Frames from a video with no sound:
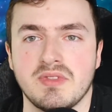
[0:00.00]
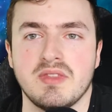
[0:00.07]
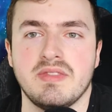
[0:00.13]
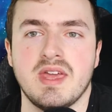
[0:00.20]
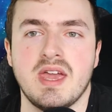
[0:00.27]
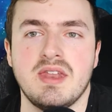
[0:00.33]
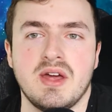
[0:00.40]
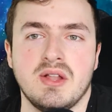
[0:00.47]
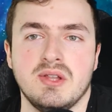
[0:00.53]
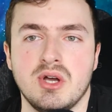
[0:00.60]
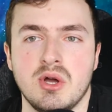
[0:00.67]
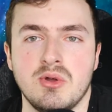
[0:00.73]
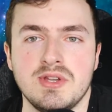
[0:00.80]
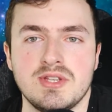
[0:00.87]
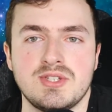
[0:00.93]
then a
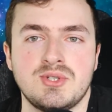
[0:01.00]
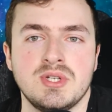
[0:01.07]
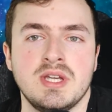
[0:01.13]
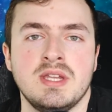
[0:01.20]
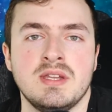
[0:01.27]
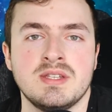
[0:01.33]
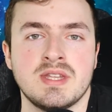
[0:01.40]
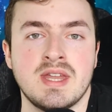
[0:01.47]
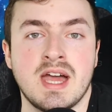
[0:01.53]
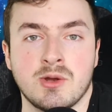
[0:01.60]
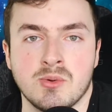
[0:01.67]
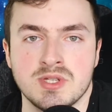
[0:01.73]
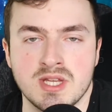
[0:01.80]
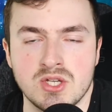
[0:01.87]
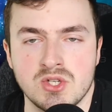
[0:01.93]
loan is treated as an
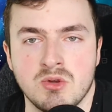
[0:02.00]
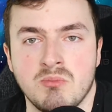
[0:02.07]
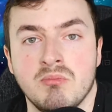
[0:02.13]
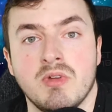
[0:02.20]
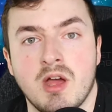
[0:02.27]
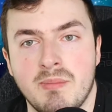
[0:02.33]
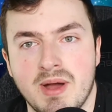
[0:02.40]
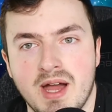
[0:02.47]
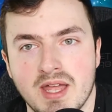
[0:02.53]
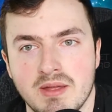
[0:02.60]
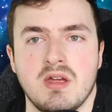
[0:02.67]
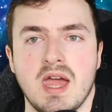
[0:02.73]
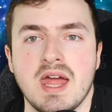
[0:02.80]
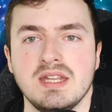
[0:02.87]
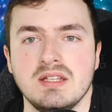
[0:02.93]
acquisition, a buy.
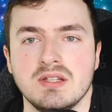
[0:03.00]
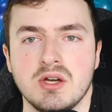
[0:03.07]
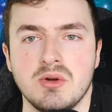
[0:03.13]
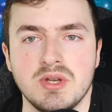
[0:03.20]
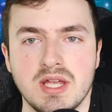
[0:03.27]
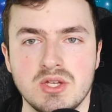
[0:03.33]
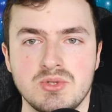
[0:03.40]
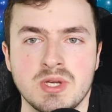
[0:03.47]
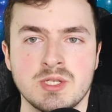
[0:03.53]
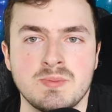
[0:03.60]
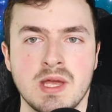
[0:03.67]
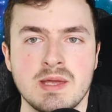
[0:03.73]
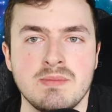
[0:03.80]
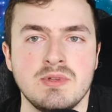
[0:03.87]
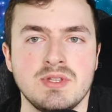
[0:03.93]
Any loan interest
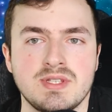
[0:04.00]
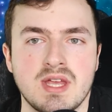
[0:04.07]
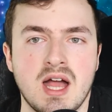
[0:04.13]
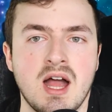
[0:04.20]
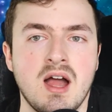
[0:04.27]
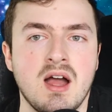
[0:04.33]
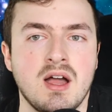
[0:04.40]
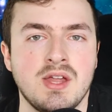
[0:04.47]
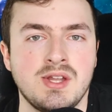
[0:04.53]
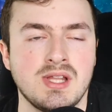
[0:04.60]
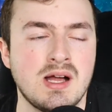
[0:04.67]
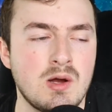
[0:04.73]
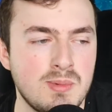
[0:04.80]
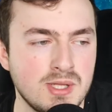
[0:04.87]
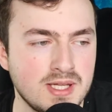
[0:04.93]
payments are an
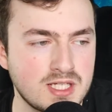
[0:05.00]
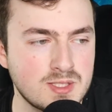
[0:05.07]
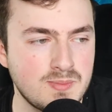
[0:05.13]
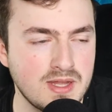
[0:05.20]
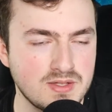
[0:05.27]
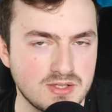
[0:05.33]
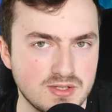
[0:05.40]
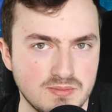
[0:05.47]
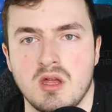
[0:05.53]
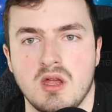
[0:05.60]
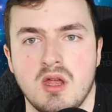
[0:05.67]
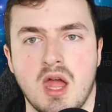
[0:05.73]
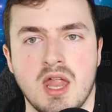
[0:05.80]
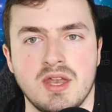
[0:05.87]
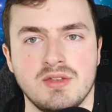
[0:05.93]
allowable expense,
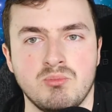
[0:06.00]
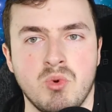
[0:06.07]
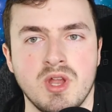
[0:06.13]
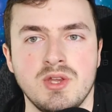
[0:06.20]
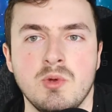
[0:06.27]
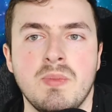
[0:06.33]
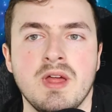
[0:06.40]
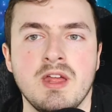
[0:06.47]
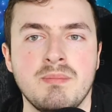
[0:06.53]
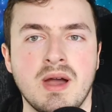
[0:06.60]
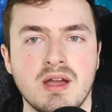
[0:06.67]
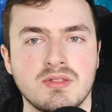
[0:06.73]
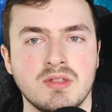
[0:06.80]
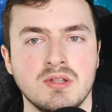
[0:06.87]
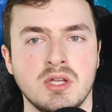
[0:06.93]
and when you pay
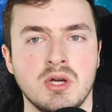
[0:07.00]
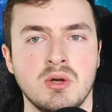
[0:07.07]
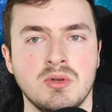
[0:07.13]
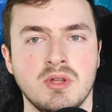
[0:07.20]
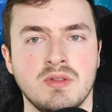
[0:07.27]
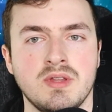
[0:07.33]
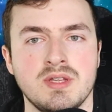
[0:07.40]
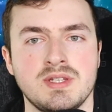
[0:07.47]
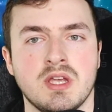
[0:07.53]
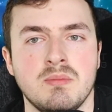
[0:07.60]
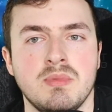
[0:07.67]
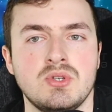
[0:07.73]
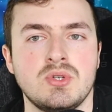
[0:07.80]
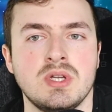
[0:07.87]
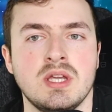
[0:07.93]
back the loan, this can
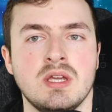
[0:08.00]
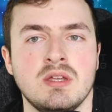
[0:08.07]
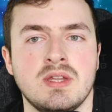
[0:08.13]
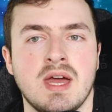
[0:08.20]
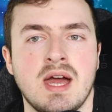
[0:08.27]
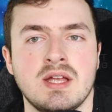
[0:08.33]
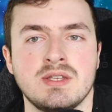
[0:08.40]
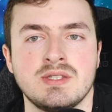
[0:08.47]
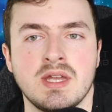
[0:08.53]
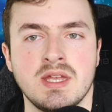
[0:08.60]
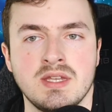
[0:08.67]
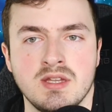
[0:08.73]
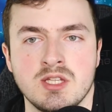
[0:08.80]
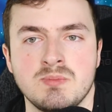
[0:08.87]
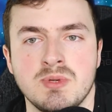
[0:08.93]
be treated as a
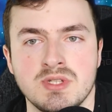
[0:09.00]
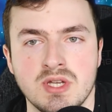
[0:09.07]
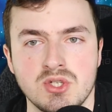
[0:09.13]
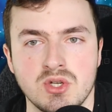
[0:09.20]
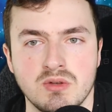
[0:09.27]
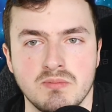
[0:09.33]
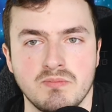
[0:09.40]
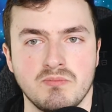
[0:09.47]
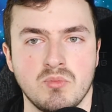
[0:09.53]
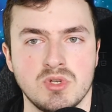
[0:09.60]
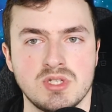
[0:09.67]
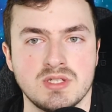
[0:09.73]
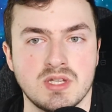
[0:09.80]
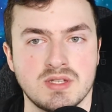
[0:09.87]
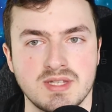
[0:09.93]
disposition,
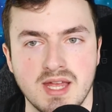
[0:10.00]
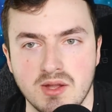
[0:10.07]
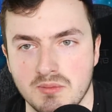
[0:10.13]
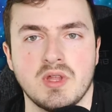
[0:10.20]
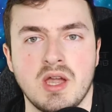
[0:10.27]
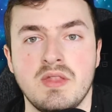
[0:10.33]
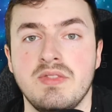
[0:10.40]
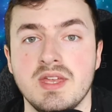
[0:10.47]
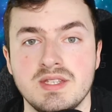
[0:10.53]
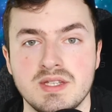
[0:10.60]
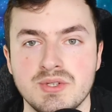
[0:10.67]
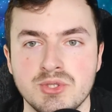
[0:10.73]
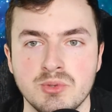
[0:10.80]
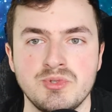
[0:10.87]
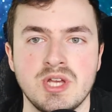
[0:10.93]
which is a sell, and this
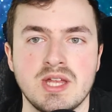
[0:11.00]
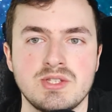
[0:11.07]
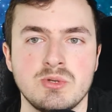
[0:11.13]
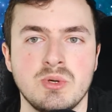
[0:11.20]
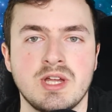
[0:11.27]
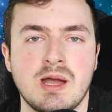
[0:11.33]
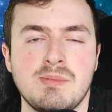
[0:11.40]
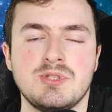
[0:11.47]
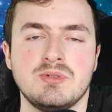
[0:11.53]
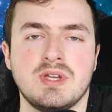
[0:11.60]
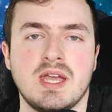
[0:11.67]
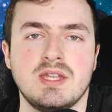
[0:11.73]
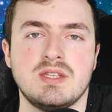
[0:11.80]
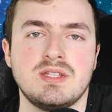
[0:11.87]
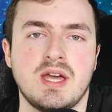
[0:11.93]
is subject to a capital
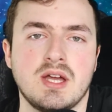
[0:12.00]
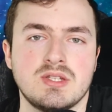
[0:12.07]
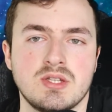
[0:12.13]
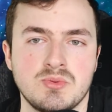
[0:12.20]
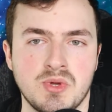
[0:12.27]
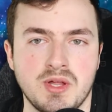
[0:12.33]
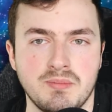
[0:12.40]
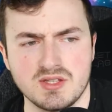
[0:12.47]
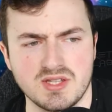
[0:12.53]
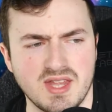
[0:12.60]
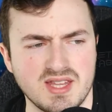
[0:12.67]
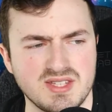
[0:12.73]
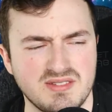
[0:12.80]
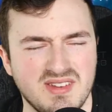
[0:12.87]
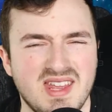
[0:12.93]
gains tax as well. So
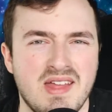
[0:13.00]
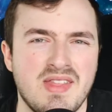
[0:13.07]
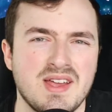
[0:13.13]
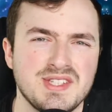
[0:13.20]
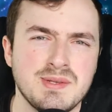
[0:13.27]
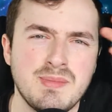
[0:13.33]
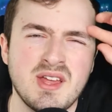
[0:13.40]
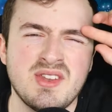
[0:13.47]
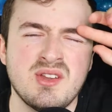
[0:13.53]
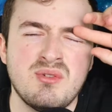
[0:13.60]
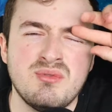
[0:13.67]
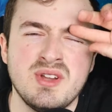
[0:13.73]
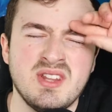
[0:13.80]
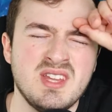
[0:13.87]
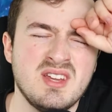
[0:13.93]
that's the bit I don't
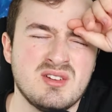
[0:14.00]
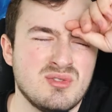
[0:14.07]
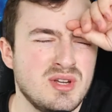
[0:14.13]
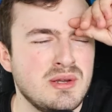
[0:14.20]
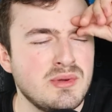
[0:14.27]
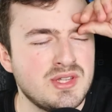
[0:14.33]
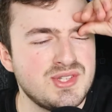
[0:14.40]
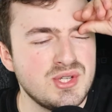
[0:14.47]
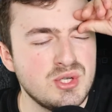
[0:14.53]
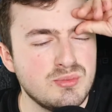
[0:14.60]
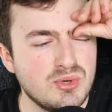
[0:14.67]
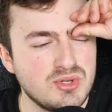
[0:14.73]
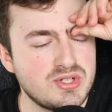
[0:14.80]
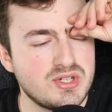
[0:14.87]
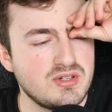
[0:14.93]
really agree with too
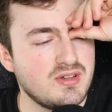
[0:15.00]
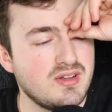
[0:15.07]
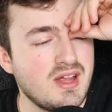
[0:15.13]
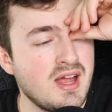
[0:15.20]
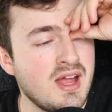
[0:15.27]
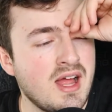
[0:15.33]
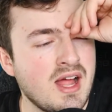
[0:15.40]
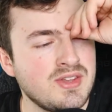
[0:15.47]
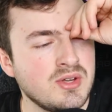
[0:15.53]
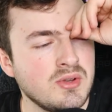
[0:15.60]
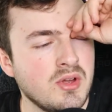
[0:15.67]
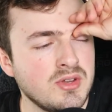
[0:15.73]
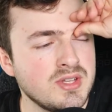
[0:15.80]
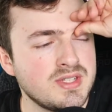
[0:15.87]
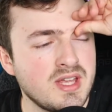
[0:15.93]
much. I don't
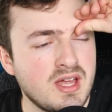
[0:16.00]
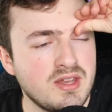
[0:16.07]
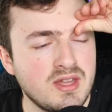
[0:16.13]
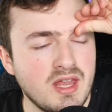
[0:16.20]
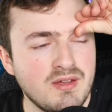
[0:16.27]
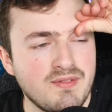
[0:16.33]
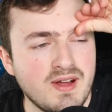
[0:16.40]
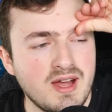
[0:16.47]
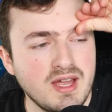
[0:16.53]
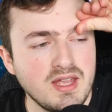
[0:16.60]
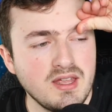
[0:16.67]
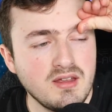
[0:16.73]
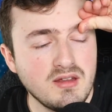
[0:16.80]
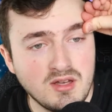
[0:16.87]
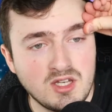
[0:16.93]
understand, if
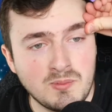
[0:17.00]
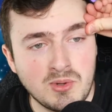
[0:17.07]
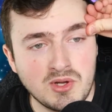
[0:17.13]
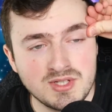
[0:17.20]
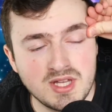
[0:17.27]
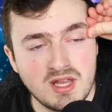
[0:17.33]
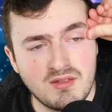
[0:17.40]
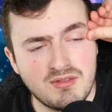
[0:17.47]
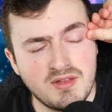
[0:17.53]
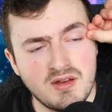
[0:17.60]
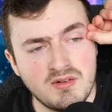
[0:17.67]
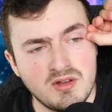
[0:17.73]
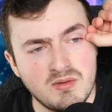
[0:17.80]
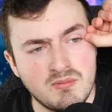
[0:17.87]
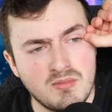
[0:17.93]
I deposit
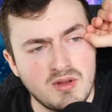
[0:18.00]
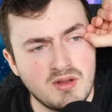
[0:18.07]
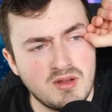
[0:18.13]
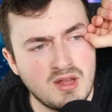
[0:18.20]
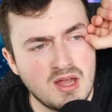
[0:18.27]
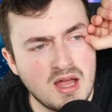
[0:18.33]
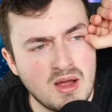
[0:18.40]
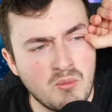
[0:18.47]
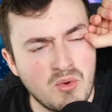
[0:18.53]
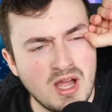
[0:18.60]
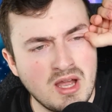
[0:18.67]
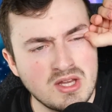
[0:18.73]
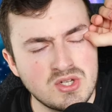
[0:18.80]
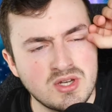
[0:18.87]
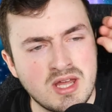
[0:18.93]
Ethereum,
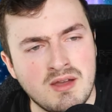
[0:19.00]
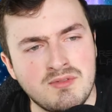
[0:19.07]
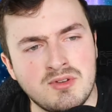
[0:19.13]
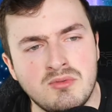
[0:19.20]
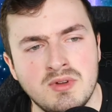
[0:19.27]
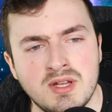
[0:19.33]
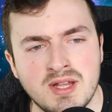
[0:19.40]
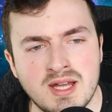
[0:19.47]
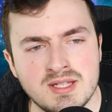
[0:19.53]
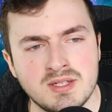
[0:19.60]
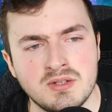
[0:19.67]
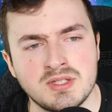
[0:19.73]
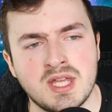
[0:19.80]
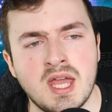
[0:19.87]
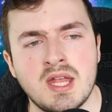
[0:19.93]
why should I have to realize
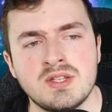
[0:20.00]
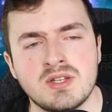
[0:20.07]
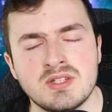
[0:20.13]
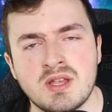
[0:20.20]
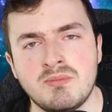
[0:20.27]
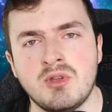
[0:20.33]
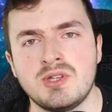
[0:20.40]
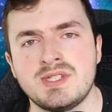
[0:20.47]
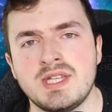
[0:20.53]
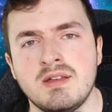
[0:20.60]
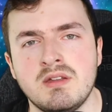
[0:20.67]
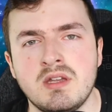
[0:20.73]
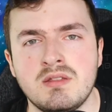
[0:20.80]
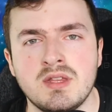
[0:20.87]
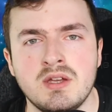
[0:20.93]
those gains? Because I'm not
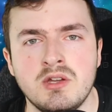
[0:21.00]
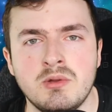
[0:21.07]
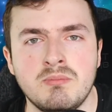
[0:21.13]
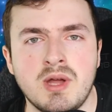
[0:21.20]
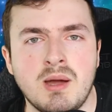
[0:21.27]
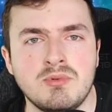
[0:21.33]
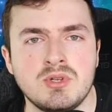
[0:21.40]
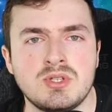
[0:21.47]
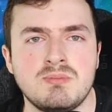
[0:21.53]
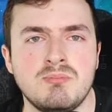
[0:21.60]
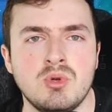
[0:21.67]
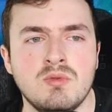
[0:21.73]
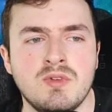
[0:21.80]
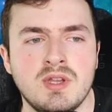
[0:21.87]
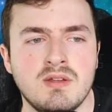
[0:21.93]
selling Ethereum, I'm just
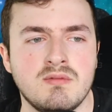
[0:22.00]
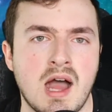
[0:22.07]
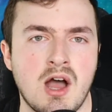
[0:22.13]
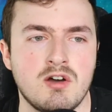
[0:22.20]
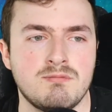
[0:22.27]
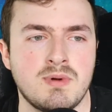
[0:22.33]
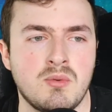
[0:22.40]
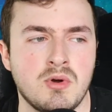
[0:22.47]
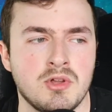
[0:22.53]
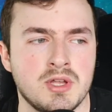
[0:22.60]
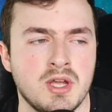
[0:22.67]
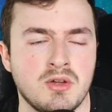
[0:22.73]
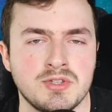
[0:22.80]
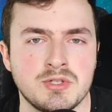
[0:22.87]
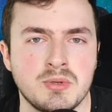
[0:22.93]
moving it out of my
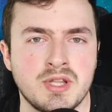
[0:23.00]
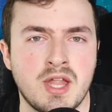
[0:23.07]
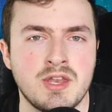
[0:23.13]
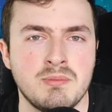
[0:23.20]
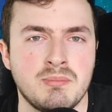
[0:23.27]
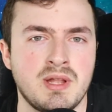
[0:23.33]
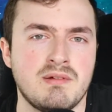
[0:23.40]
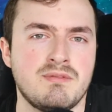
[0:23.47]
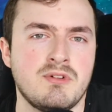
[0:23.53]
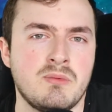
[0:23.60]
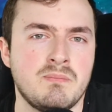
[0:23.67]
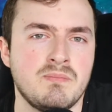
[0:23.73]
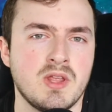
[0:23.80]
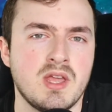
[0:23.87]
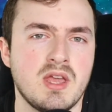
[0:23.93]
wallet onto a lending
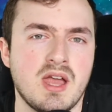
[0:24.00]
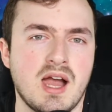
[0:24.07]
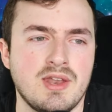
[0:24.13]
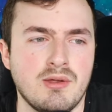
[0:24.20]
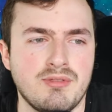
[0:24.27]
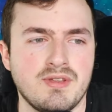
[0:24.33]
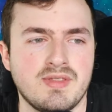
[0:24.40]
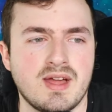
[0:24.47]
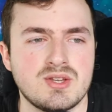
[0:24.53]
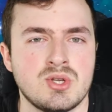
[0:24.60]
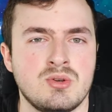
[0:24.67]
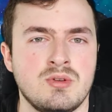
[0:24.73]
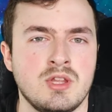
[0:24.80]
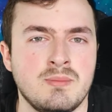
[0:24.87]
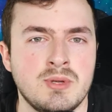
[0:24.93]
platform. I don't think that
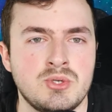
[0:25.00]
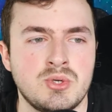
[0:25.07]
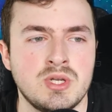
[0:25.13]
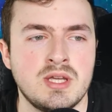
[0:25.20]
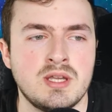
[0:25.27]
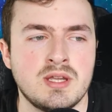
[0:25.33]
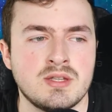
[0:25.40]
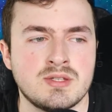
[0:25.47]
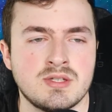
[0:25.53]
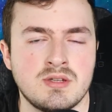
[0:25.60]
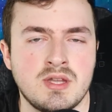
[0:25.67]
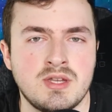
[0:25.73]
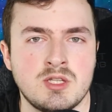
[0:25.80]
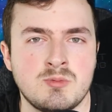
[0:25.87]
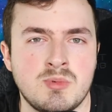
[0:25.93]
should really be treated as
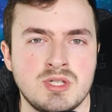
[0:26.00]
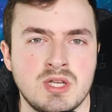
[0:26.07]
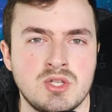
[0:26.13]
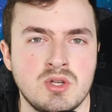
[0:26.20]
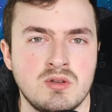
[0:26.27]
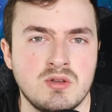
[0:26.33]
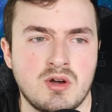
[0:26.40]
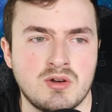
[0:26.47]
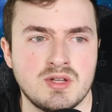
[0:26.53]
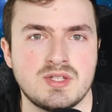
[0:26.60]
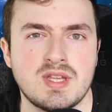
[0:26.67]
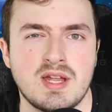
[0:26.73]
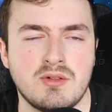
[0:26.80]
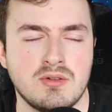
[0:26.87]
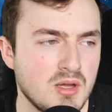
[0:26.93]
a disposition or a
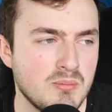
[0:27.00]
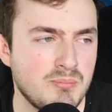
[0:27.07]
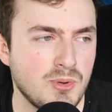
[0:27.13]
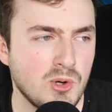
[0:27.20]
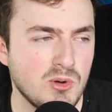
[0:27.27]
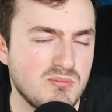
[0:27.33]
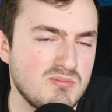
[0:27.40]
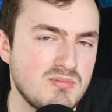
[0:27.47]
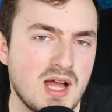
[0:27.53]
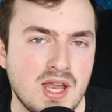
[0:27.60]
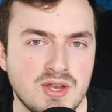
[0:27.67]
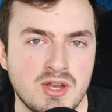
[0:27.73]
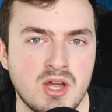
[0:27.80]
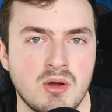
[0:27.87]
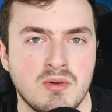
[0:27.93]
sell. But I
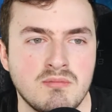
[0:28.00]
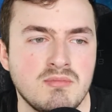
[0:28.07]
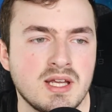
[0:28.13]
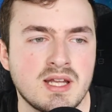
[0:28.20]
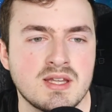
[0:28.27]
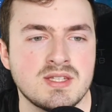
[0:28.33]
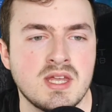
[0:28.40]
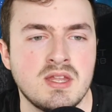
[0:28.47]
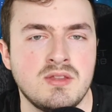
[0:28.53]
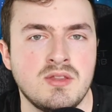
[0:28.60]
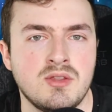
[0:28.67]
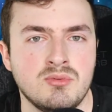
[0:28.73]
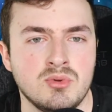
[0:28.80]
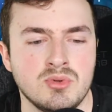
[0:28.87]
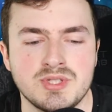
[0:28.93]
don't know, like I said,
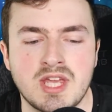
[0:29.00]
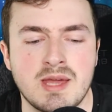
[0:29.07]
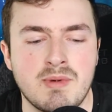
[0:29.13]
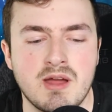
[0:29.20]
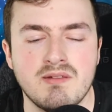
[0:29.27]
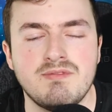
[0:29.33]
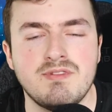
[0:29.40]
the rules came out in